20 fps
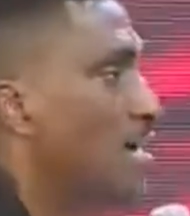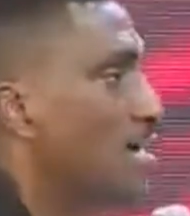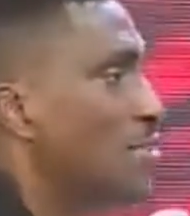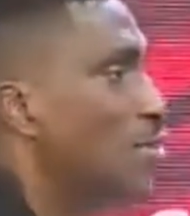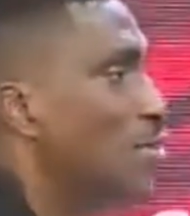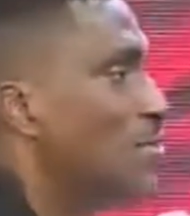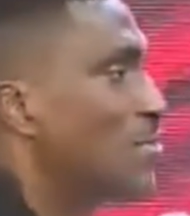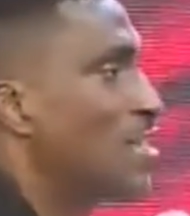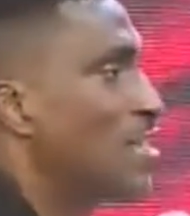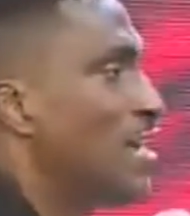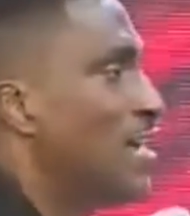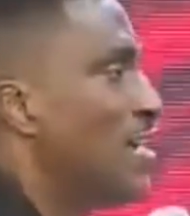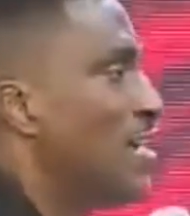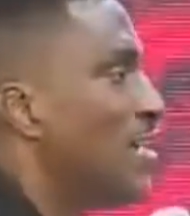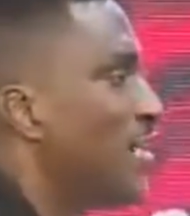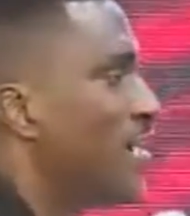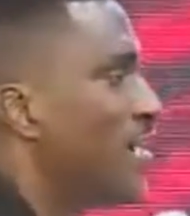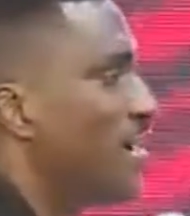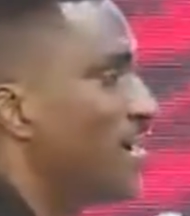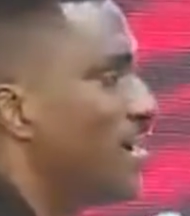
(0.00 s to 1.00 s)
You see,
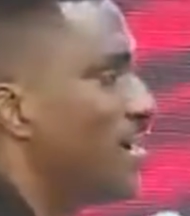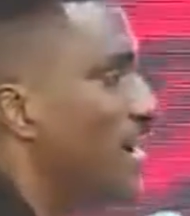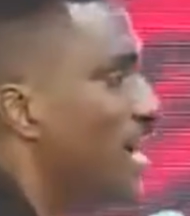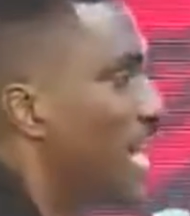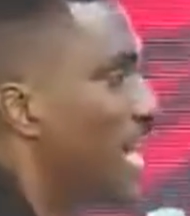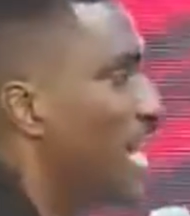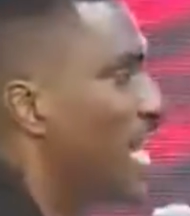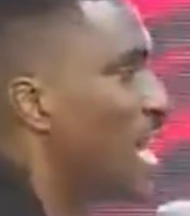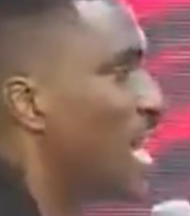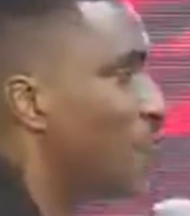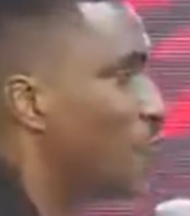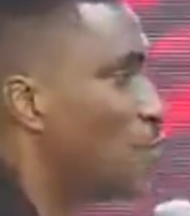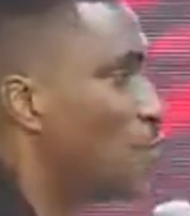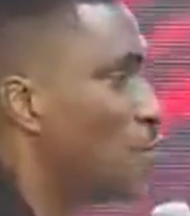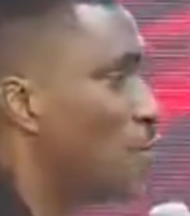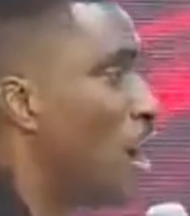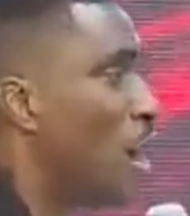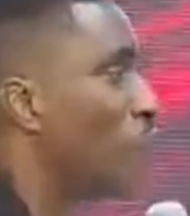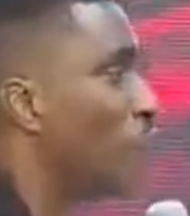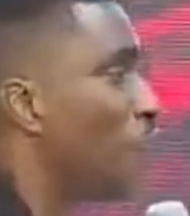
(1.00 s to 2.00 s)
if
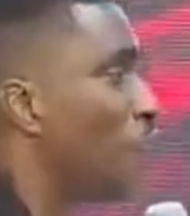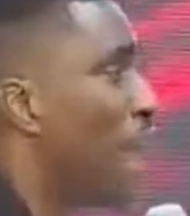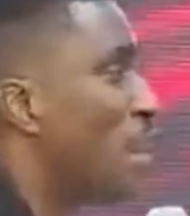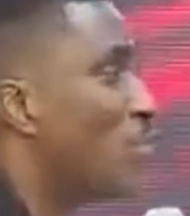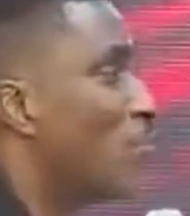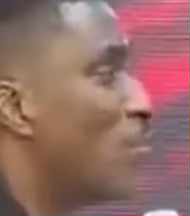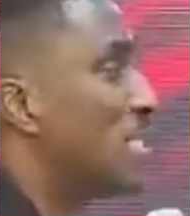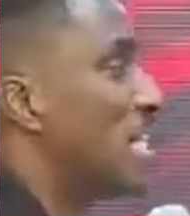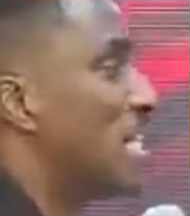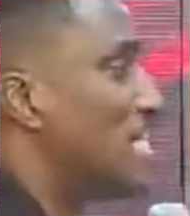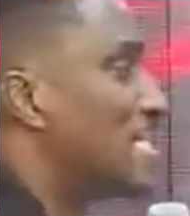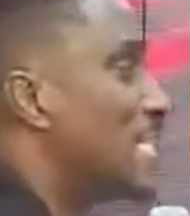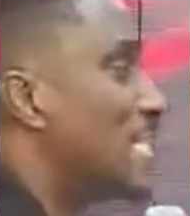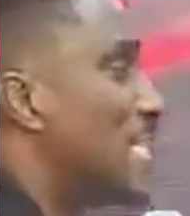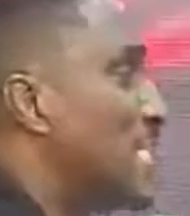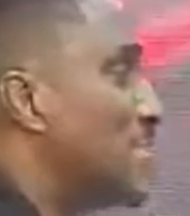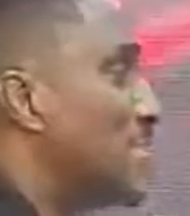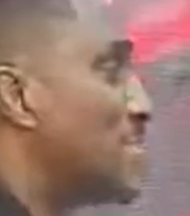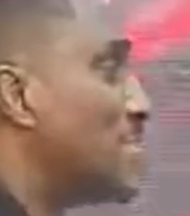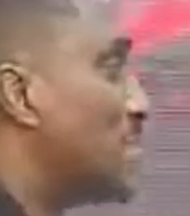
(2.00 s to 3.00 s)
you don't value these
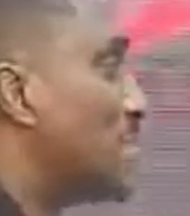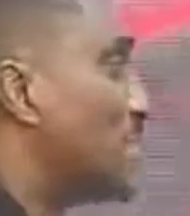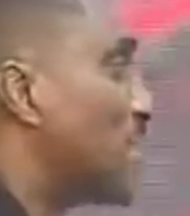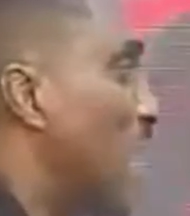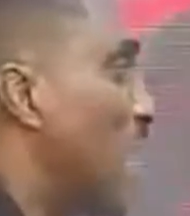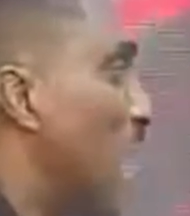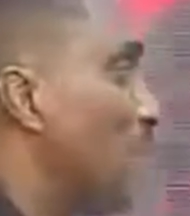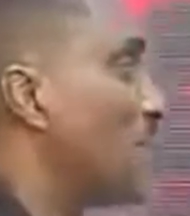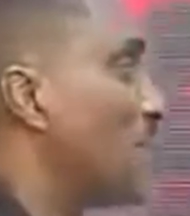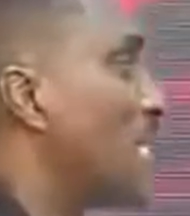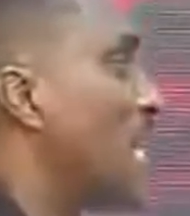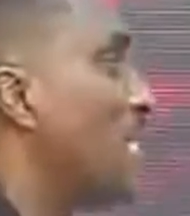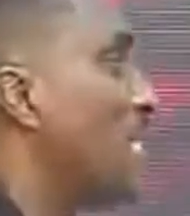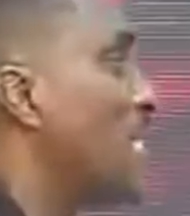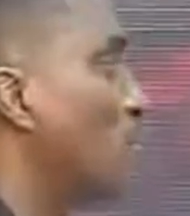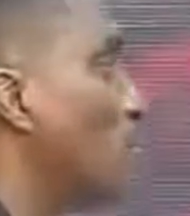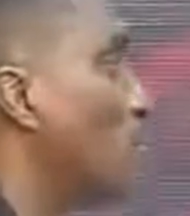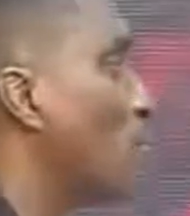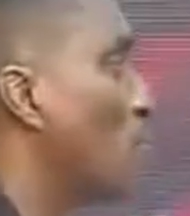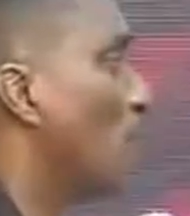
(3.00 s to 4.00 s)
things, I'm
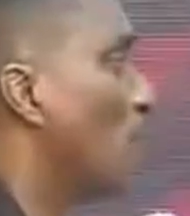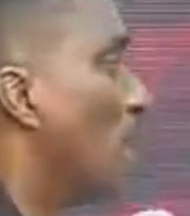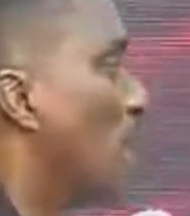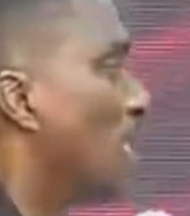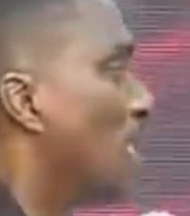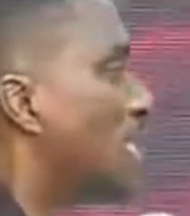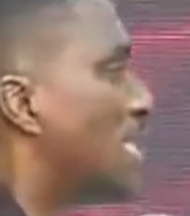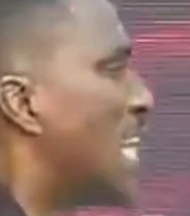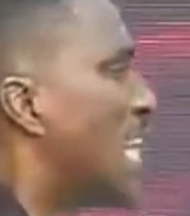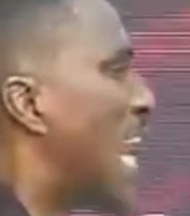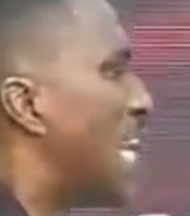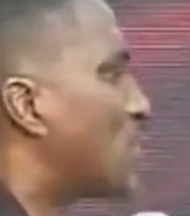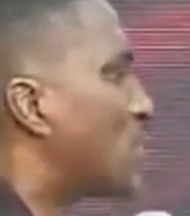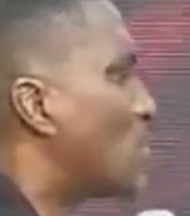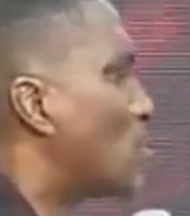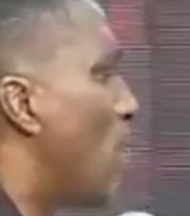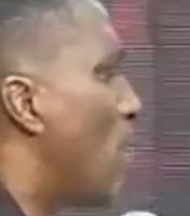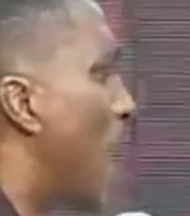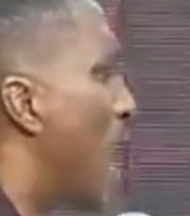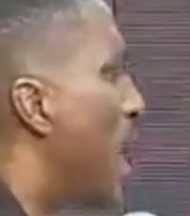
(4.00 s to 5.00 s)
telling you,
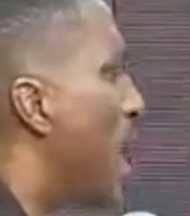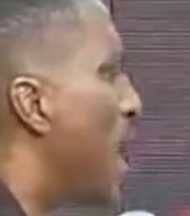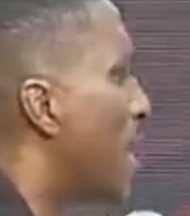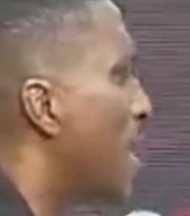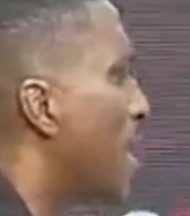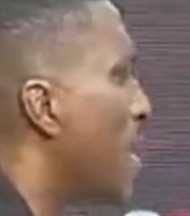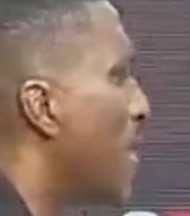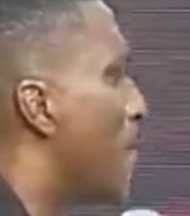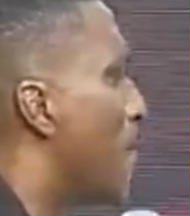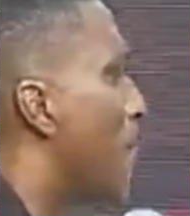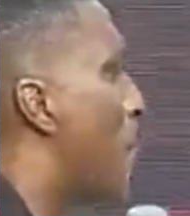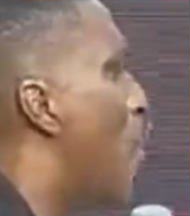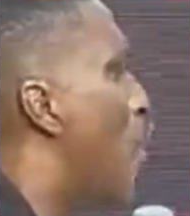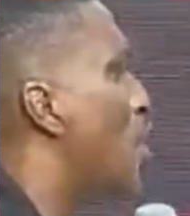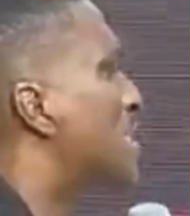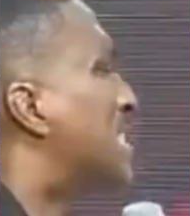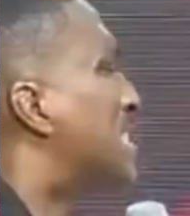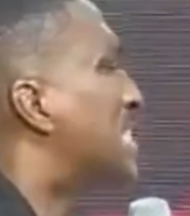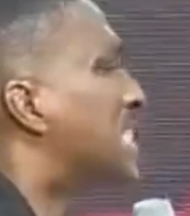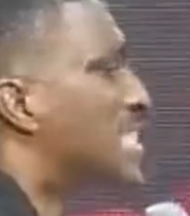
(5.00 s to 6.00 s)
that's why
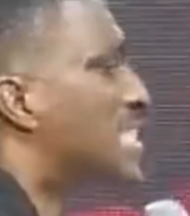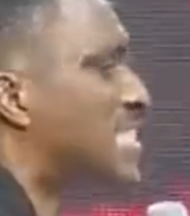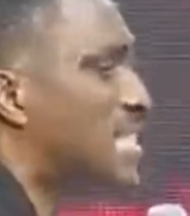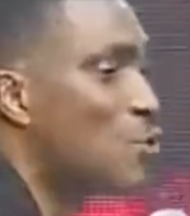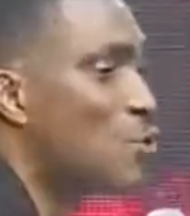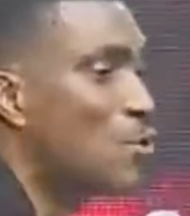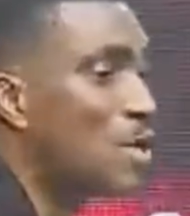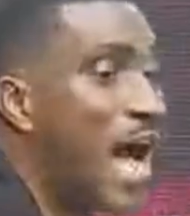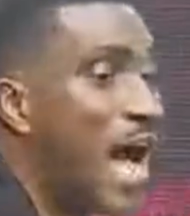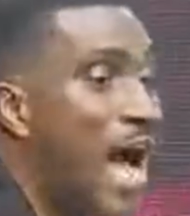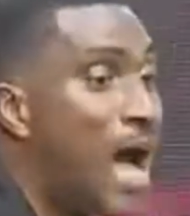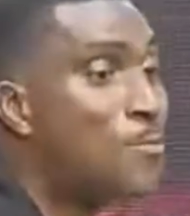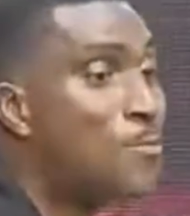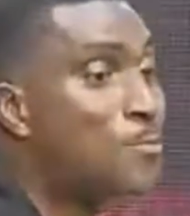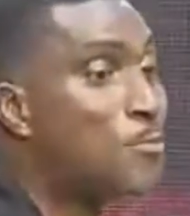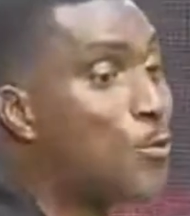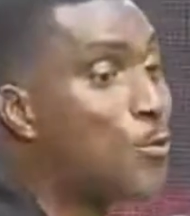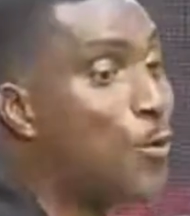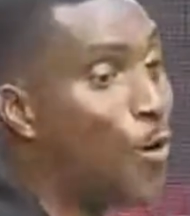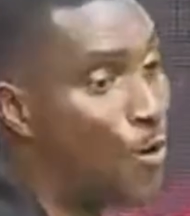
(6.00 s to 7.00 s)
multitude are
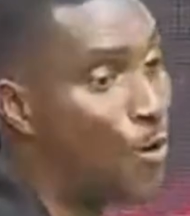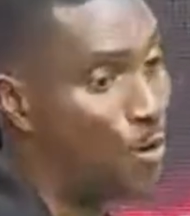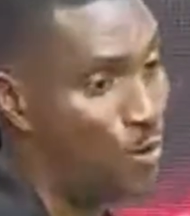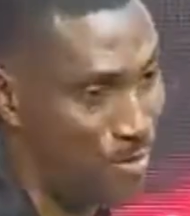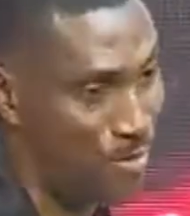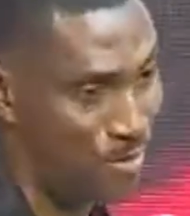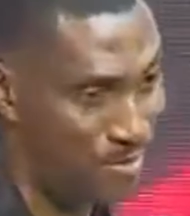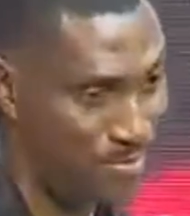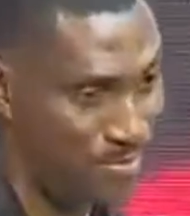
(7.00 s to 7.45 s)
poor.